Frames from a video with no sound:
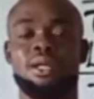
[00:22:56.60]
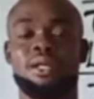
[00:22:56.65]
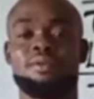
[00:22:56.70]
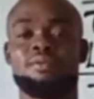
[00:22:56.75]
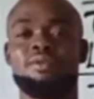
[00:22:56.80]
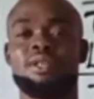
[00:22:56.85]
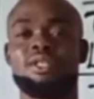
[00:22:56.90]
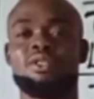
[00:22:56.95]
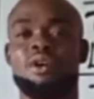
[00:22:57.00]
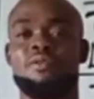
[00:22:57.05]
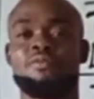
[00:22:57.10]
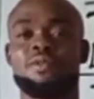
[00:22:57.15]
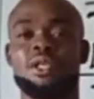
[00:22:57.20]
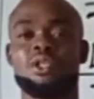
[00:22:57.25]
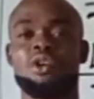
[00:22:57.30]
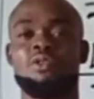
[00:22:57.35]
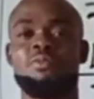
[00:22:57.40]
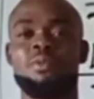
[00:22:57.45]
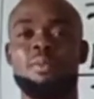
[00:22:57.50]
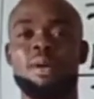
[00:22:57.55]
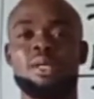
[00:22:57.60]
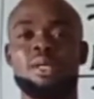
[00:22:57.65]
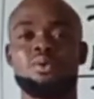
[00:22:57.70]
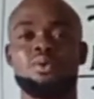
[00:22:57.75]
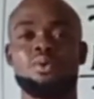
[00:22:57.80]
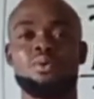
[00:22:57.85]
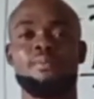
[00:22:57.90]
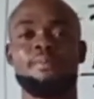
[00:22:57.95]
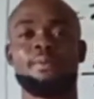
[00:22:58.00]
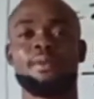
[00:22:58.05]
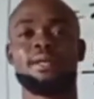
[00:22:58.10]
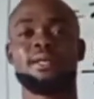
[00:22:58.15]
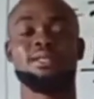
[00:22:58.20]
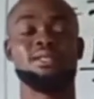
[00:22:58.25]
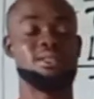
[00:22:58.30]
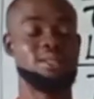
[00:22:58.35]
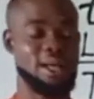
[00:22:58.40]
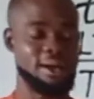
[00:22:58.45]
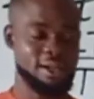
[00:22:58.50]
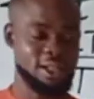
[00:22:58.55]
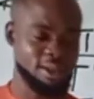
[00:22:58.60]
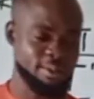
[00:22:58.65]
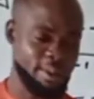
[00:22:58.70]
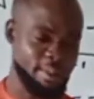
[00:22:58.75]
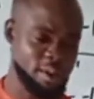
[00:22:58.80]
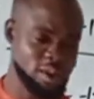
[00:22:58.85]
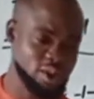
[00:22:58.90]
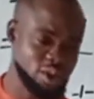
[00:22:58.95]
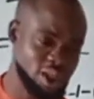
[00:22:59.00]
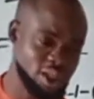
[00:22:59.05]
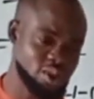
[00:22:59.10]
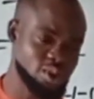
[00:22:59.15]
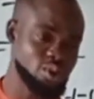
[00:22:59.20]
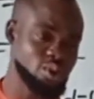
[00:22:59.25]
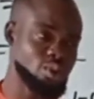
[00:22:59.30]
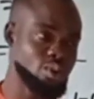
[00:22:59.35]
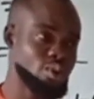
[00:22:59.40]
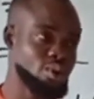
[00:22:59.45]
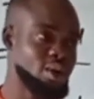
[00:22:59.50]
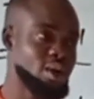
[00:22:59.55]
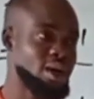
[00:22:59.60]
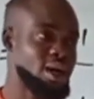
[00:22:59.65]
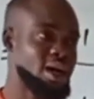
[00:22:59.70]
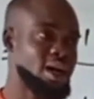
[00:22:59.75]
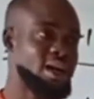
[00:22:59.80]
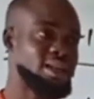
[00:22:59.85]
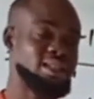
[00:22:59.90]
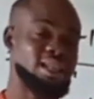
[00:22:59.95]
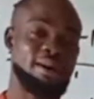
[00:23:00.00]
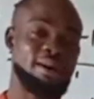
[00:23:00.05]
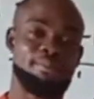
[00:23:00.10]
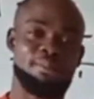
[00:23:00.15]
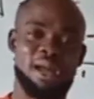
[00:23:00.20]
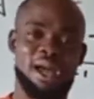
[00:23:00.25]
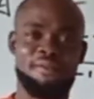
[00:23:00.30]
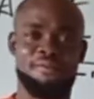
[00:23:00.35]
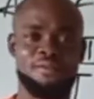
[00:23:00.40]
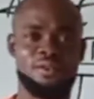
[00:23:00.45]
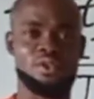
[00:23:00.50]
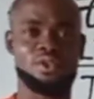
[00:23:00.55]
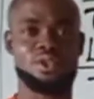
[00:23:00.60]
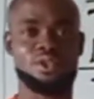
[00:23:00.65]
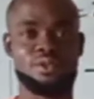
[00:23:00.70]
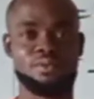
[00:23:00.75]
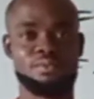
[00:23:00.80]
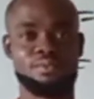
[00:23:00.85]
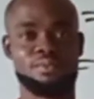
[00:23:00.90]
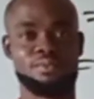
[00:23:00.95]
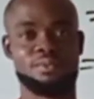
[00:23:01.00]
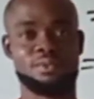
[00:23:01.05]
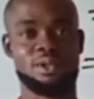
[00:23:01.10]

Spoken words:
The rate of change of momentum is directly proportional to the applied force.